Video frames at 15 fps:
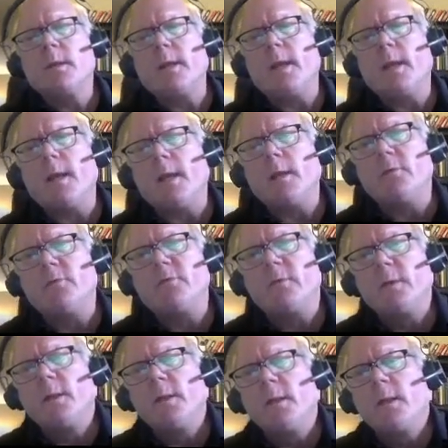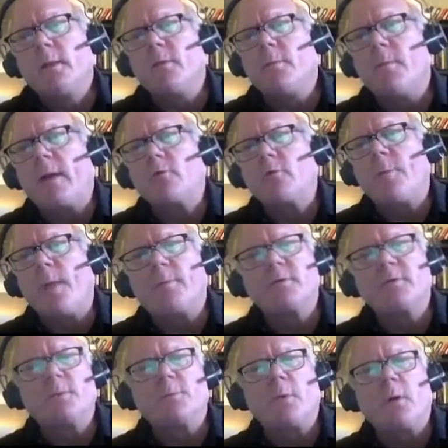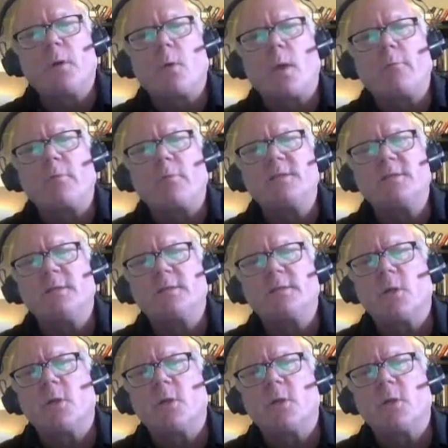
and the macro papers are quite recent.